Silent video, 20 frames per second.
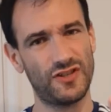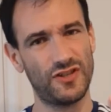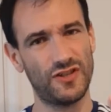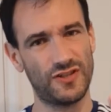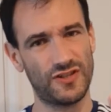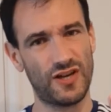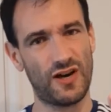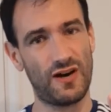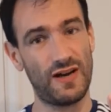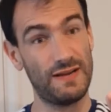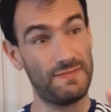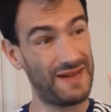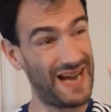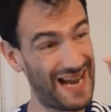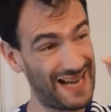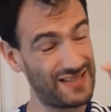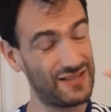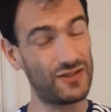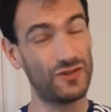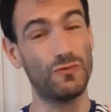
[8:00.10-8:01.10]
your time
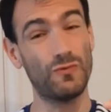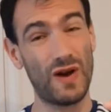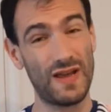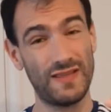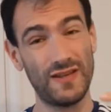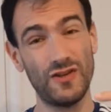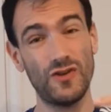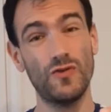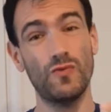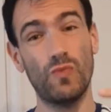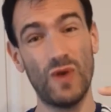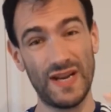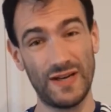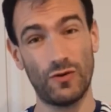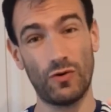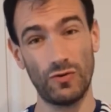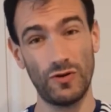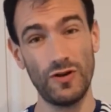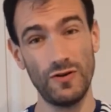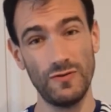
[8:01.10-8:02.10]
and to whether you win
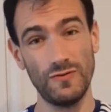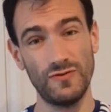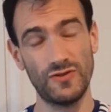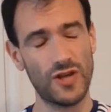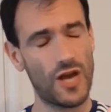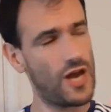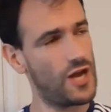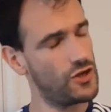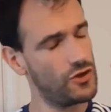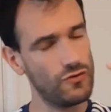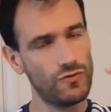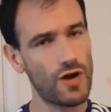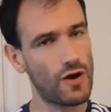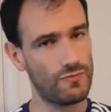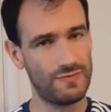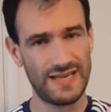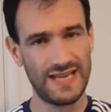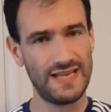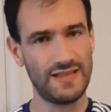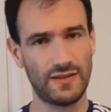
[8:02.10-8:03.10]
or lose. You don't
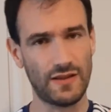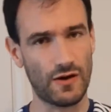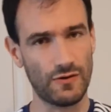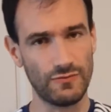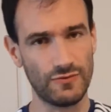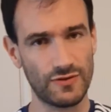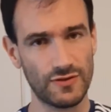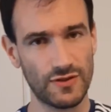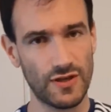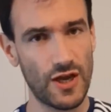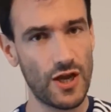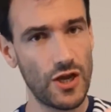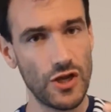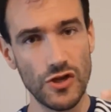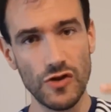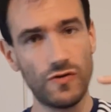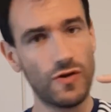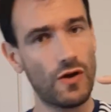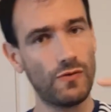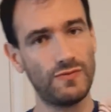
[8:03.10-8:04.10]
need those.
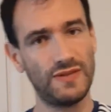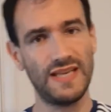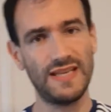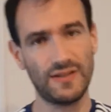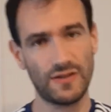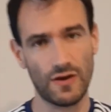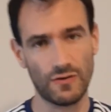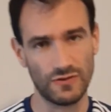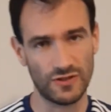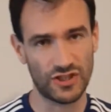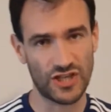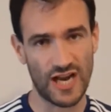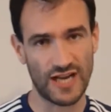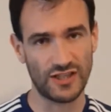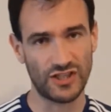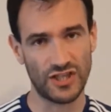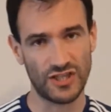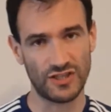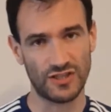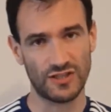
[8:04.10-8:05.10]
You don't need those
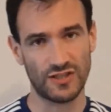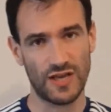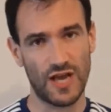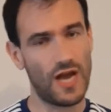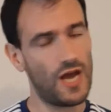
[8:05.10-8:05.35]
changes.